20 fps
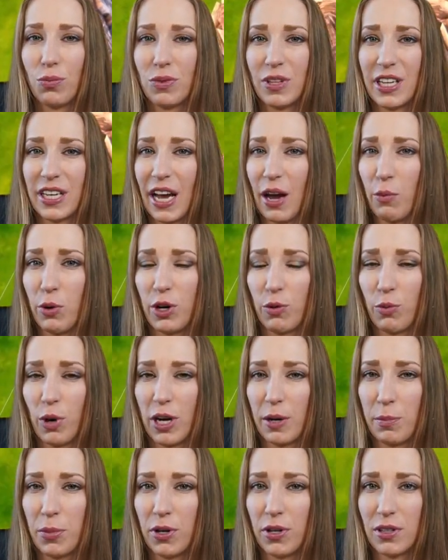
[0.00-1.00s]
think I would have
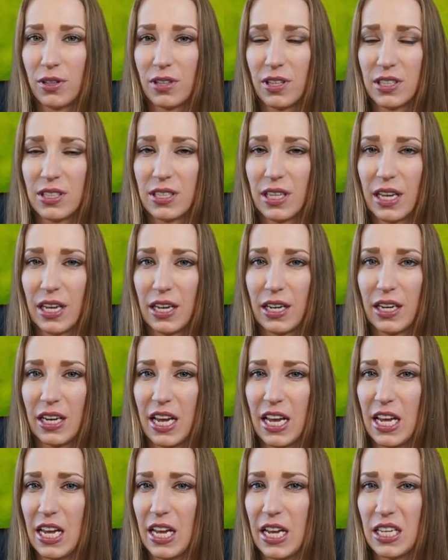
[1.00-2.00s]
want to put this on
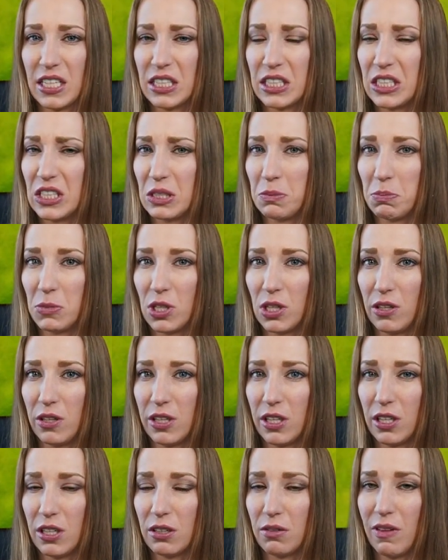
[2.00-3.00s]
a
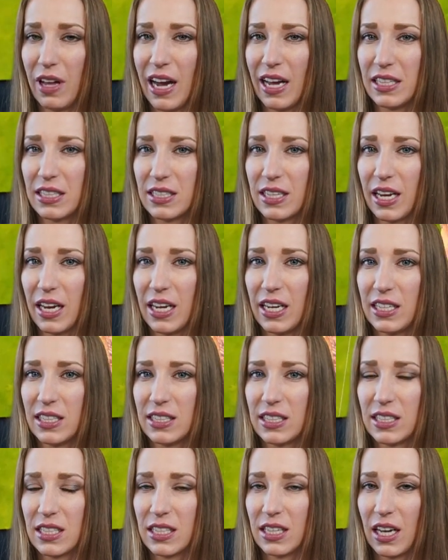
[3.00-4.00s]
smaller lot
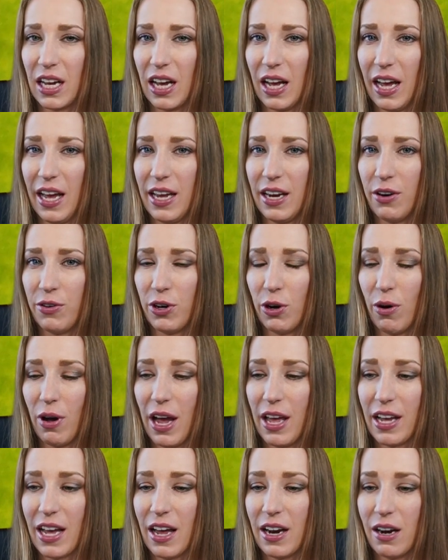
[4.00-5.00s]
size. I don't know,
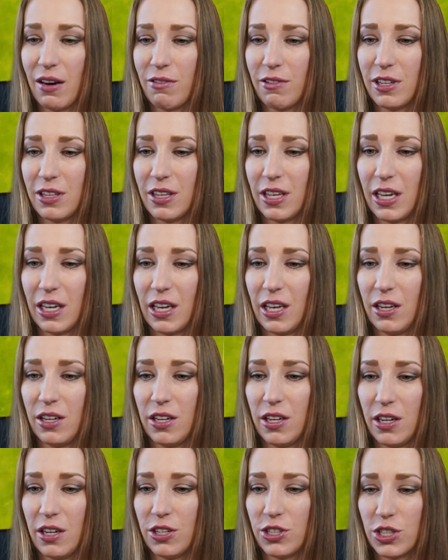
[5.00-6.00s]
I got everything in
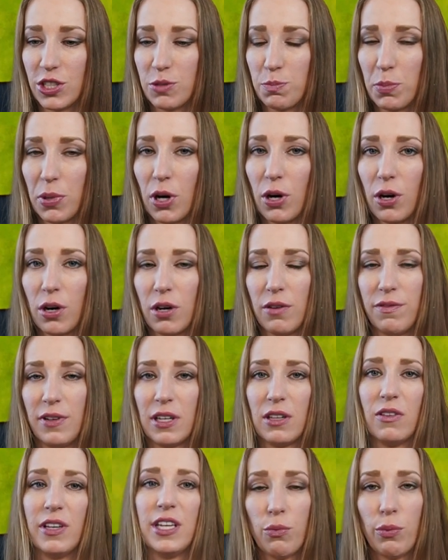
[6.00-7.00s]
here just
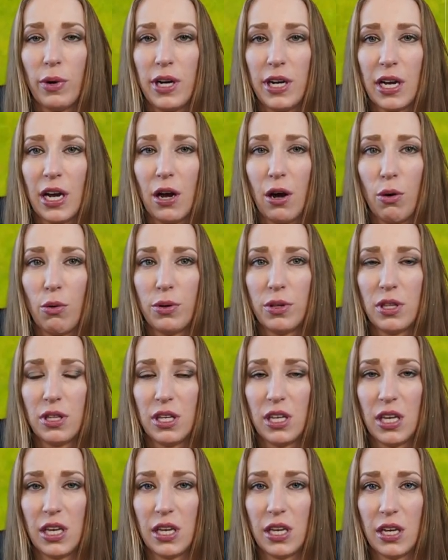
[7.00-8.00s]
perfectly. Right now,
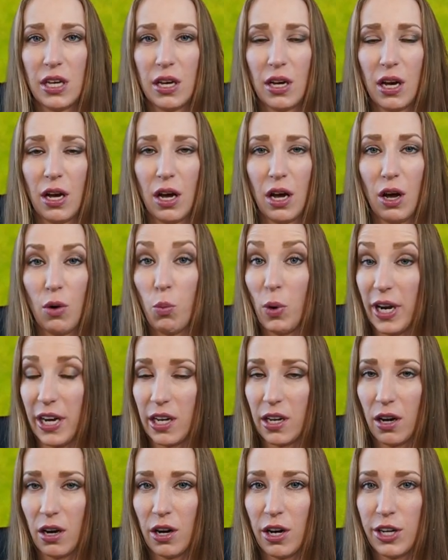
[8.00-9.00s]
the
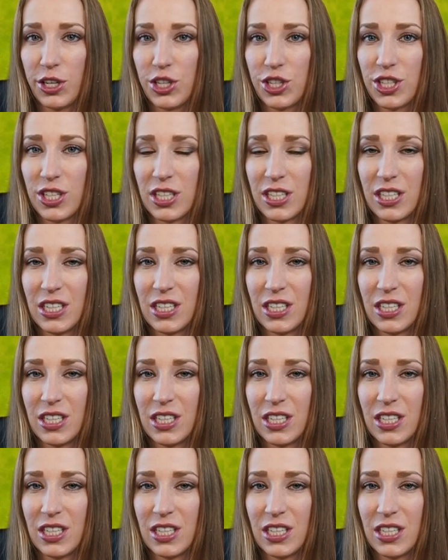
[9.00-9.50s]
wedding arch,